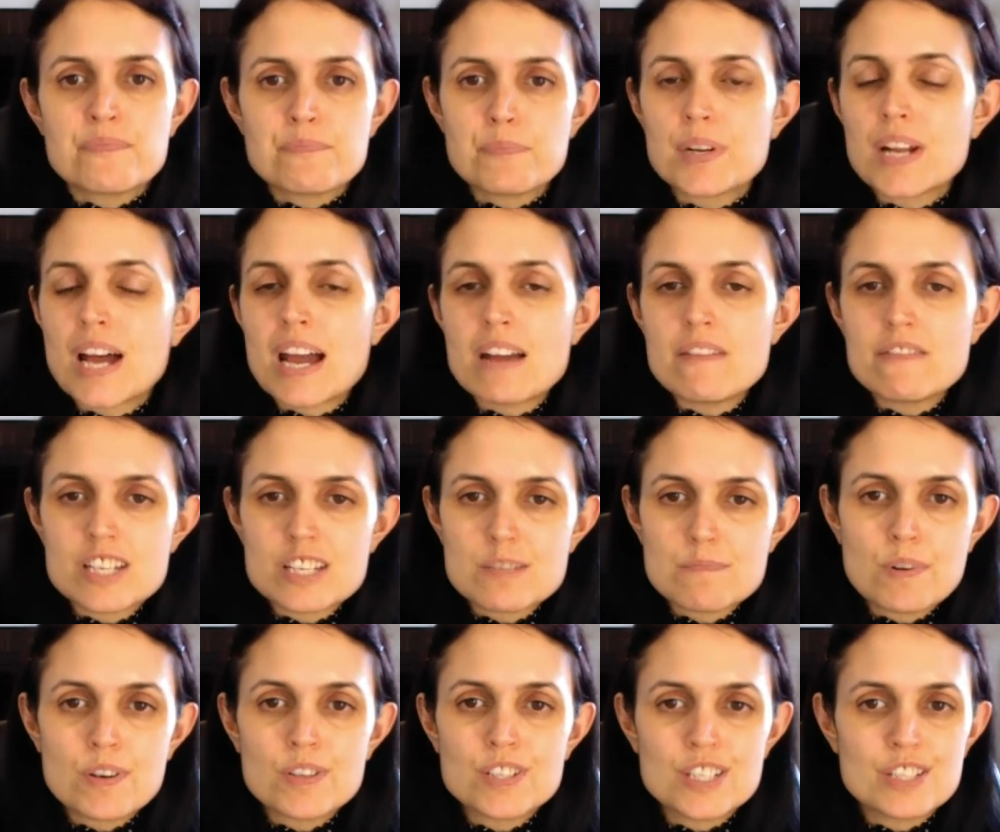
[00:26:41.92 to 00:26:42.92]
but I
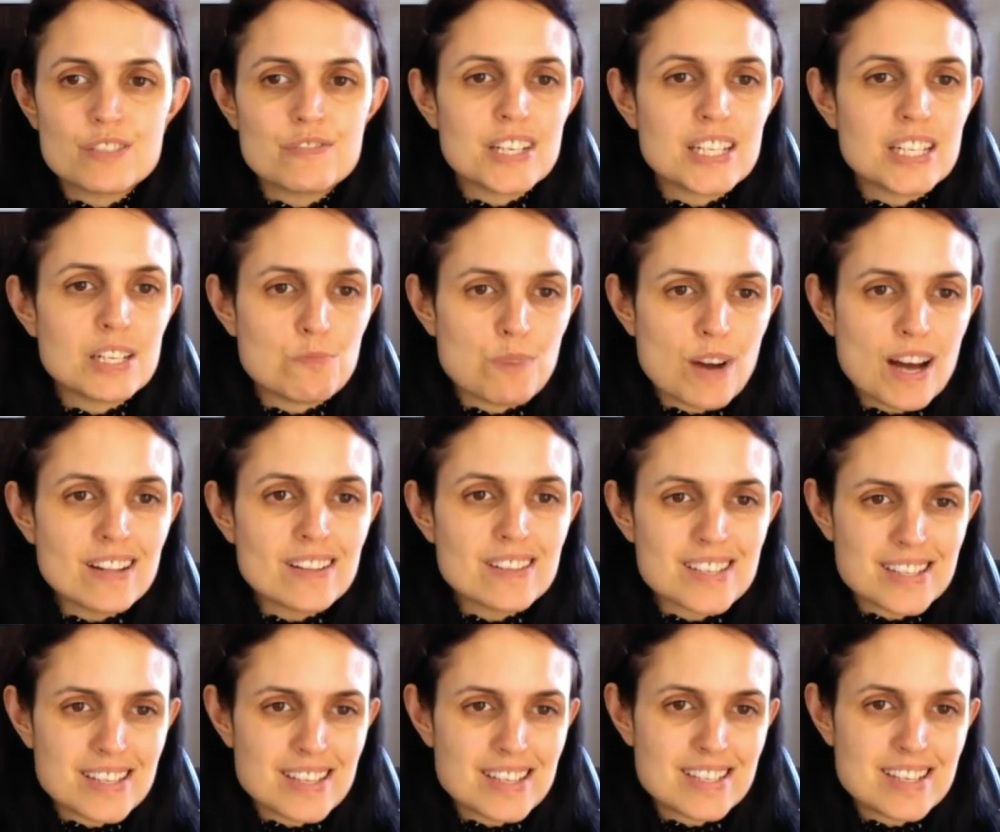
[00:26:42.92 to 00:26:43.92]
responded really well
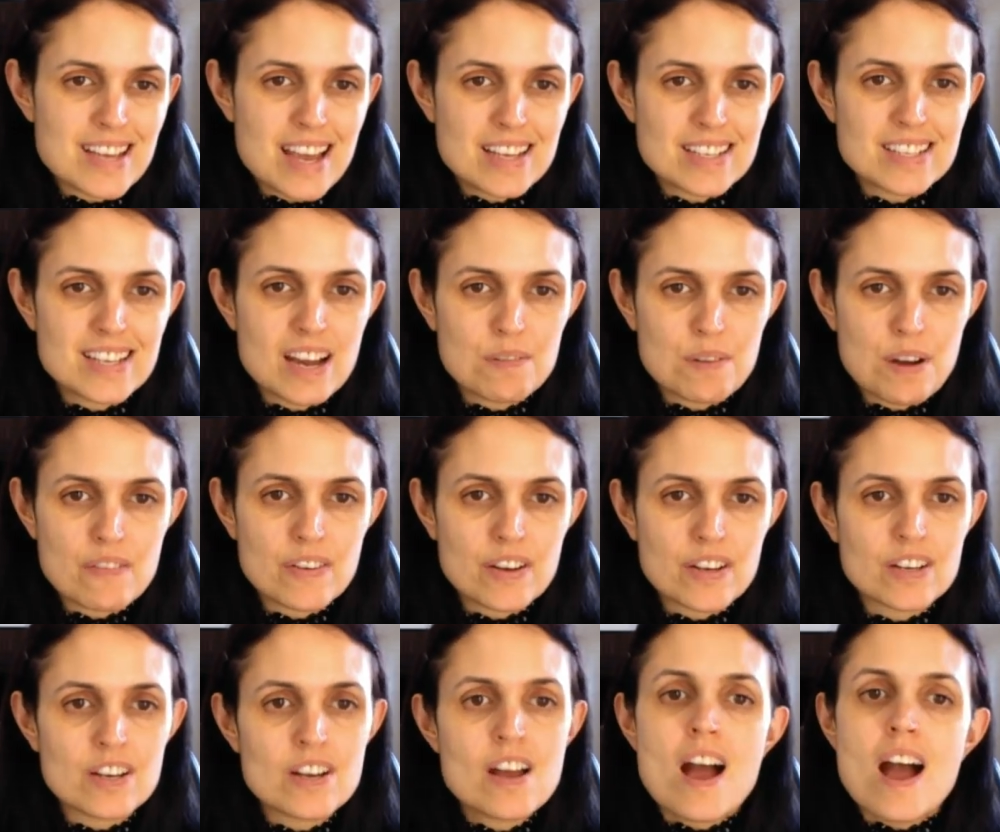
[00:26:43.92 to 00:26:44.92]
to this test,
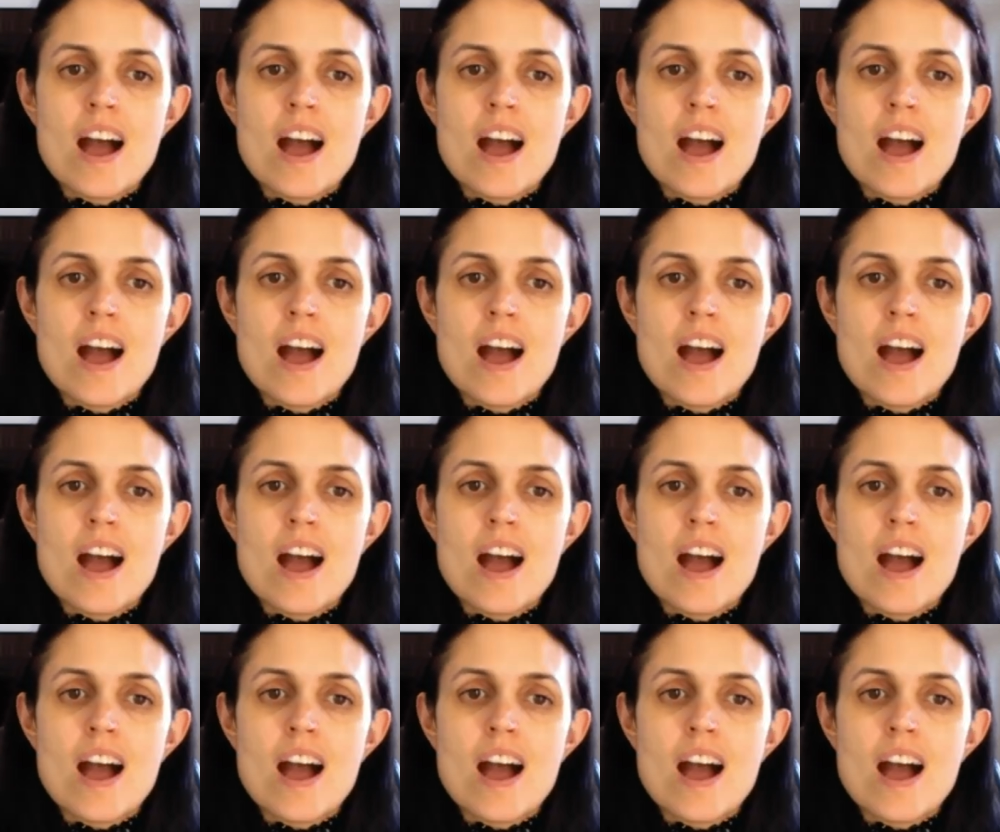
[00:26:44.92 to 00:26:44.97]
however,